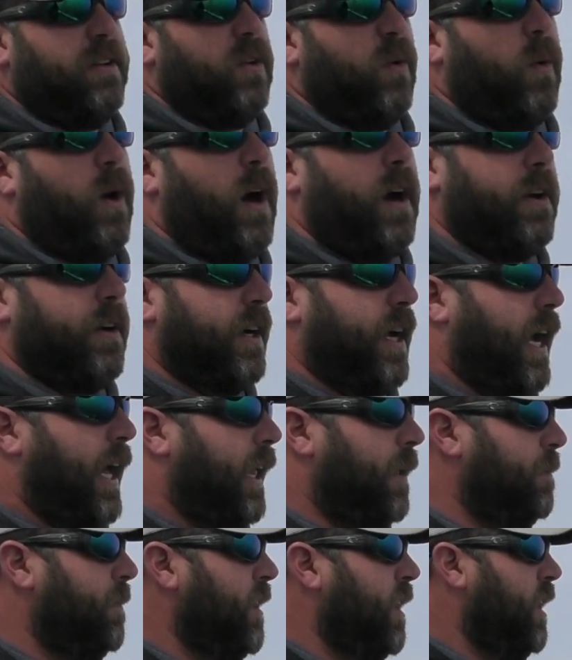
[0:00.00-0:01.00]
in the water
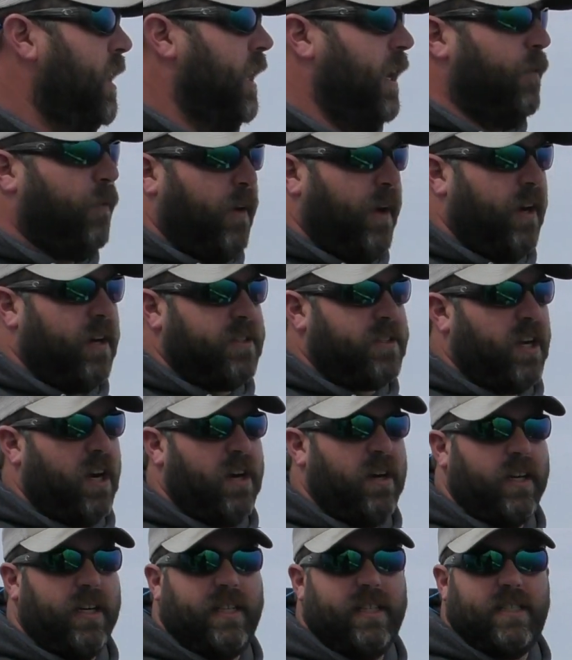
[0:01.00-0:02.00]
column. If we are
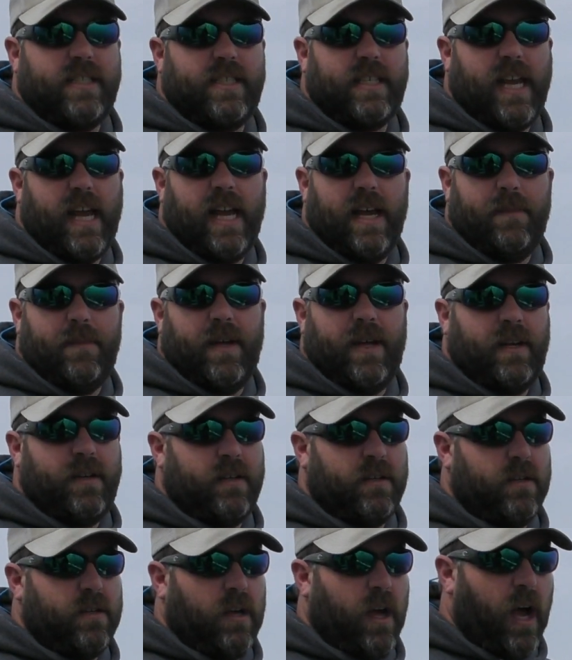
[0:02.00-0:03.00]
targeting salmon,
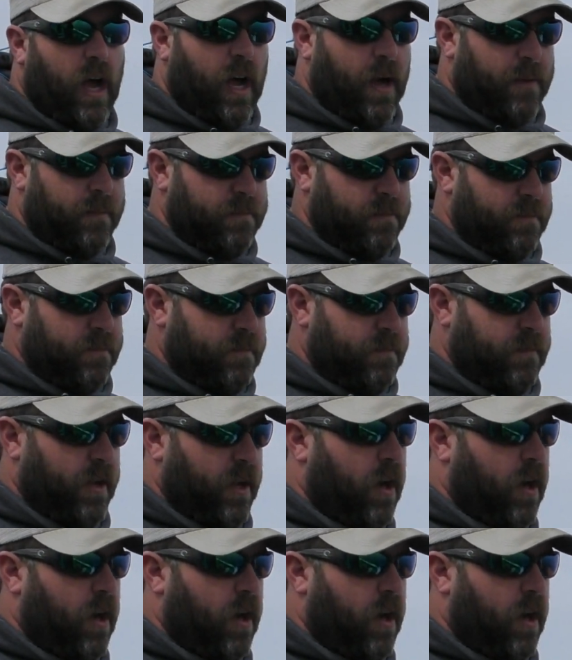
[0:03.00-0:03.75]
you